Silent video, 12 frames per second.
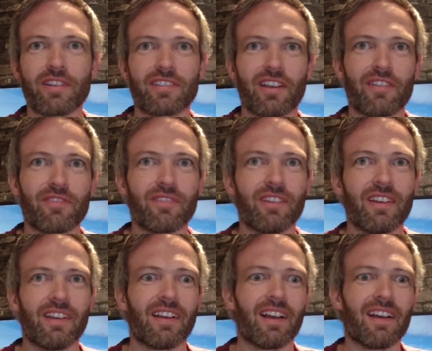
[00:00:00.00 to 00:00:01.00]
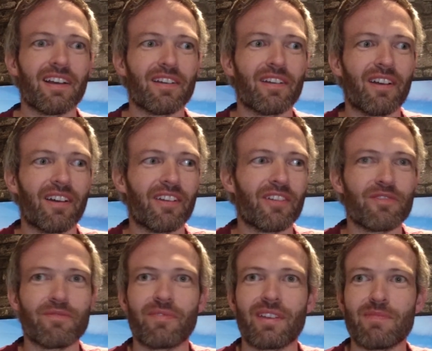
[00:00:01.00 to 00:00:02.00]
So I
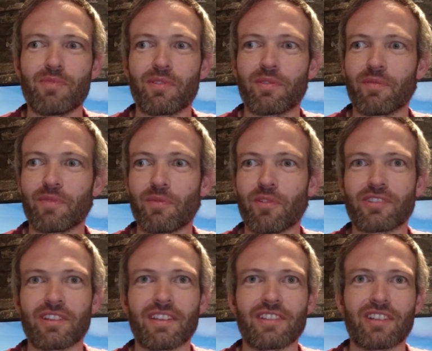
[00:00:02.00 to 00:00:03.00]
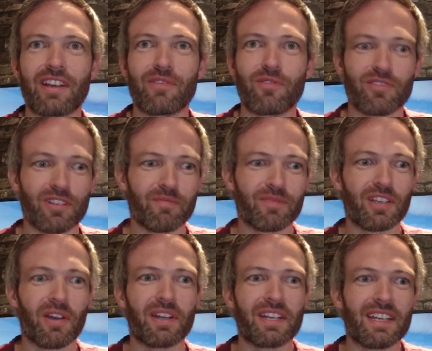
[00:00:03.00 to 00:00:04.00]
know he probably won't be watching this channel because I'm
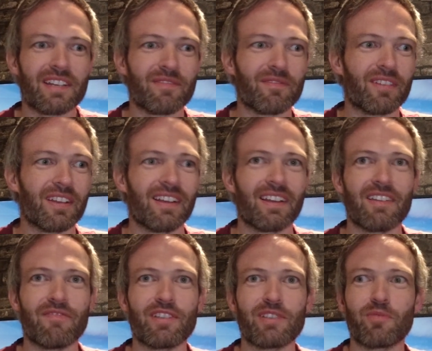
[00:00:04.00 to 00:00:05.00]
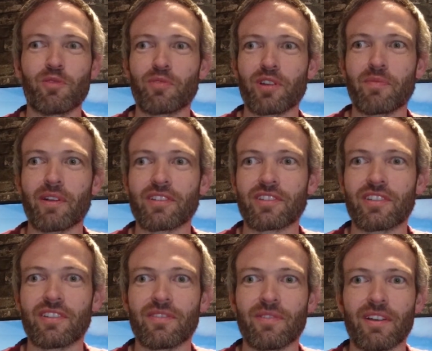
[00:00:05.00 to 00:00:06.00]
tiny and invisible pretty much
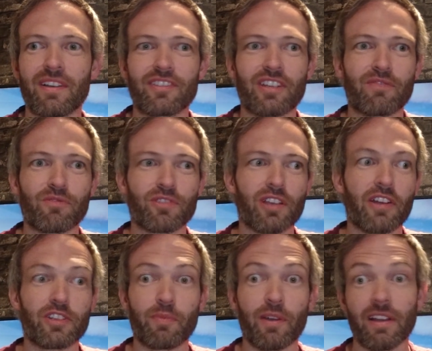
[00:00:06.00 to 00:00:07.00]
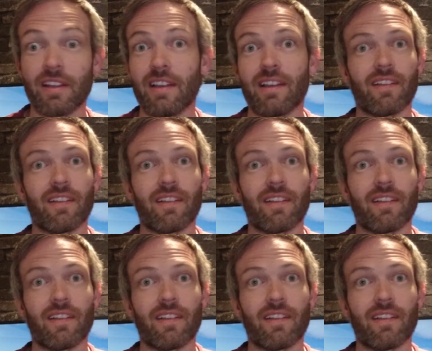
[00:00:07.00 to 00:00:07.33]
to general search, but